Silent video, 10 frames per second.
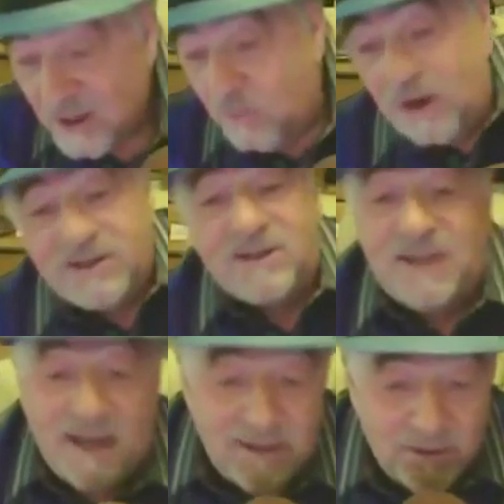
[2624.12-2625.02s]
What does it
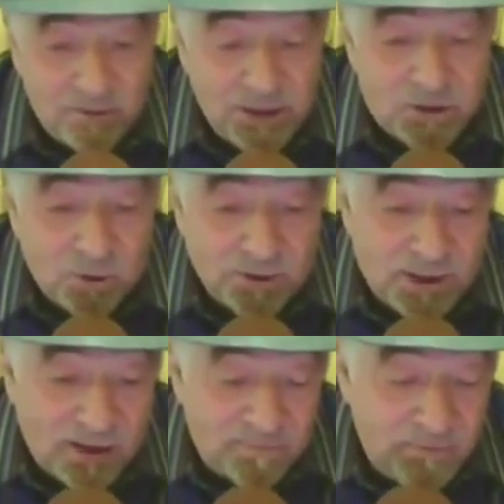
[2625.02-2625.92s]
tell you? It's all
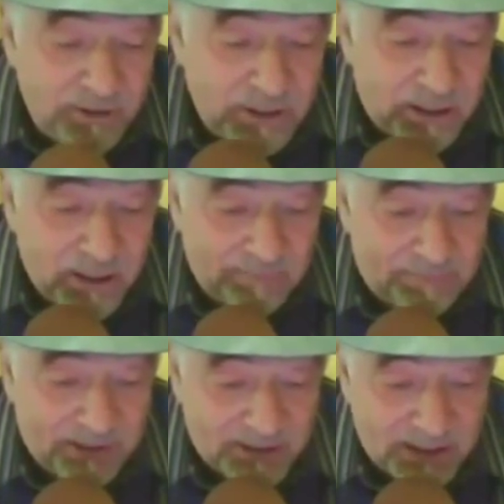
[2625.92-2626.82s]
the government media
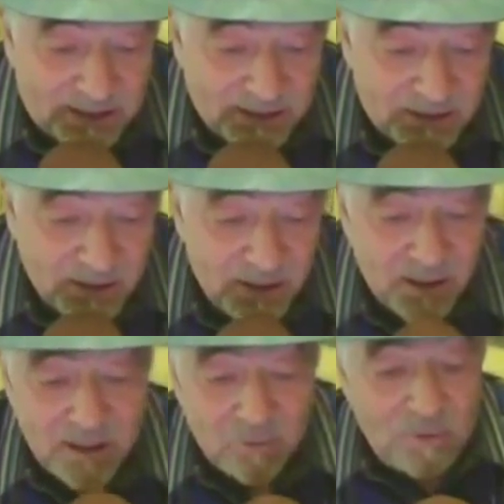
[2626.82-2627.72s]
complex, Alex.
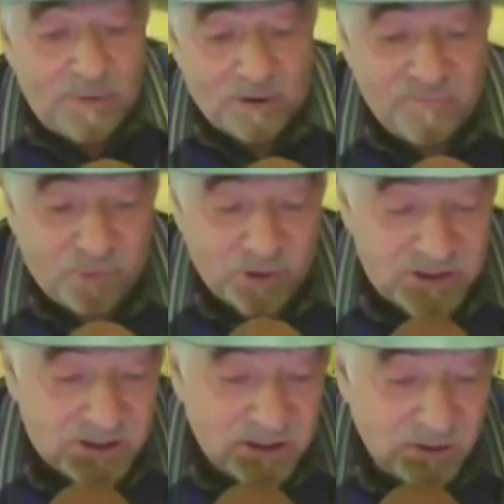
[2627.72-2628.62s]
We're both
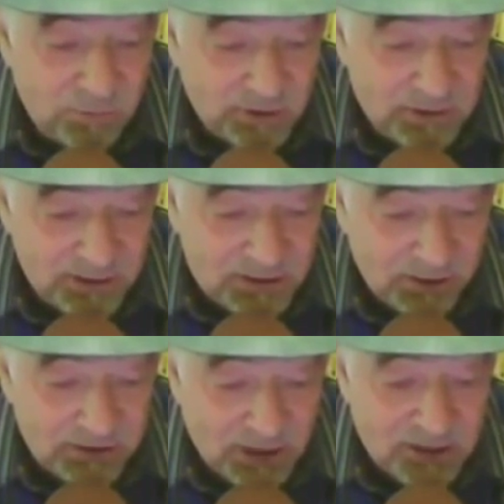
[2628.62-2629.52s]
voices in the wilderness
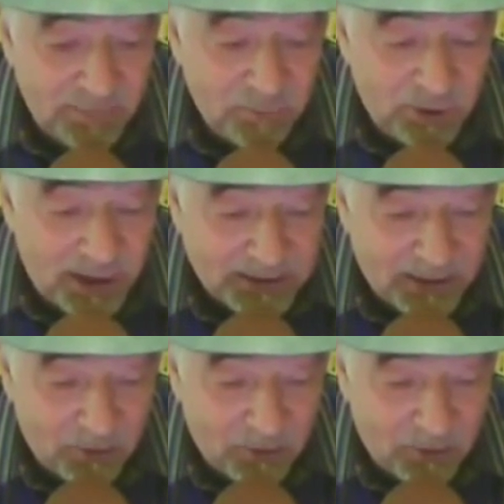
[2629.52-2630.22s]
here. It doesn't mean we're not going to